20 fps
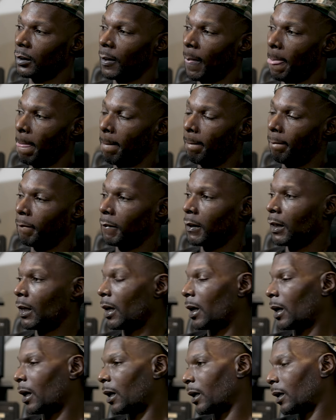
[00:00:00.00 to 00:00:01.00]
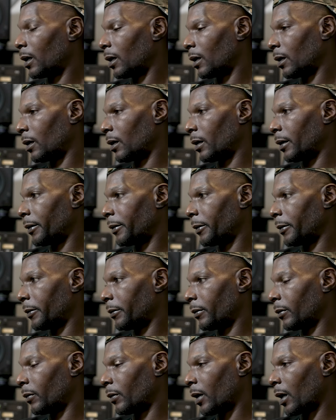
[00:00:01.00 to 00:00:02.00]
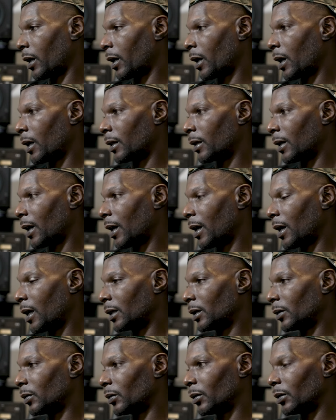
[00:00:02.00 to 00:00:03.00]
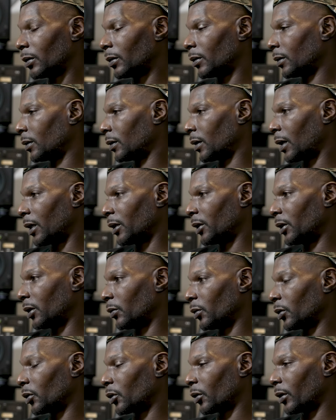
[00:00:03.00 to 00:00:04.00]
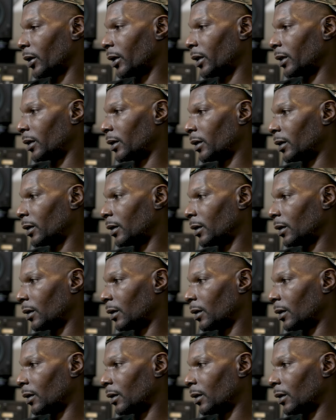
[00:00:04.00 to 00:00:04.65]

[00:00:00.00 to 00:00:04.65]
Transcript: Nah. When I got out the hospital, that shit was crazy.